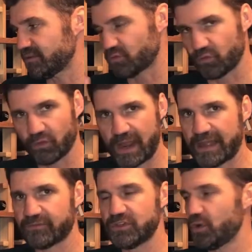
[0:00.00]
Right
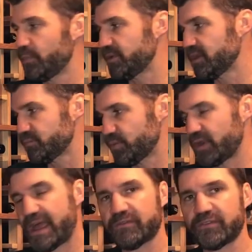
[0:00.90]
after you open it, put
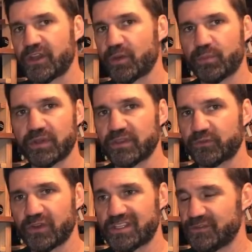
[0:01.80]
half in there, put it in the
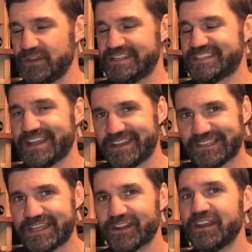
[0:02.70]
fridge. If you decide
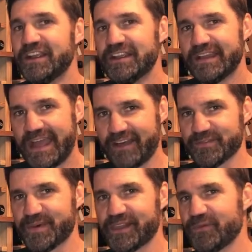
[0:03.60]
later half a
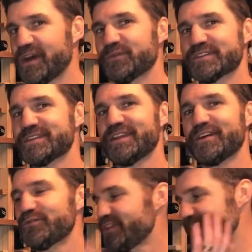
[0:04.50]
bottle of wine wasn't
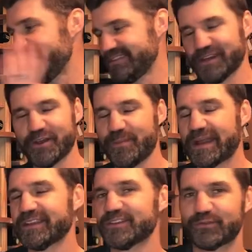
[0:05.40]
enough for the night, then go
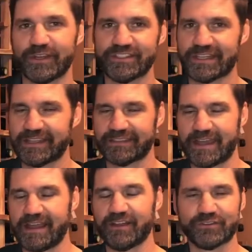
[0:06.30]
back in the fridge and get
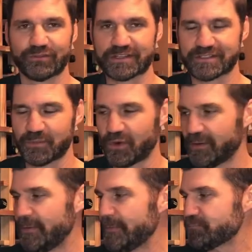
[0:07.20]
that out and drink some more.
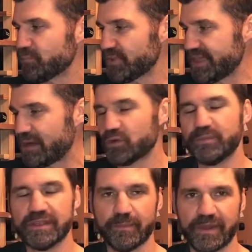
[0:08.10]
But that would
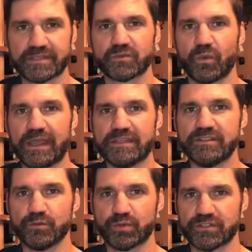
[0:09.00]
be the best way
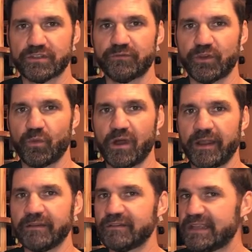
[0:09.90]
to preserve your
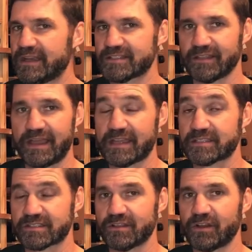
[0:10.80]
wine and get it to last
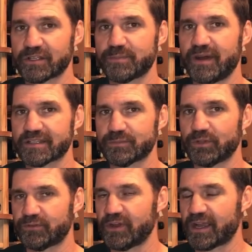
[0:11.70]
as long as possible
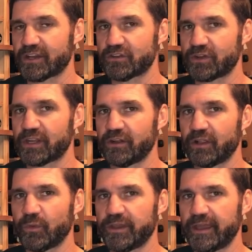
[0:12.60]
if you're not going to drink it all
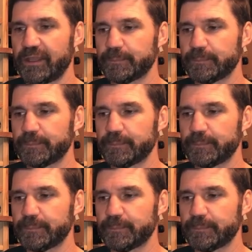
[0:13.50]
in one night.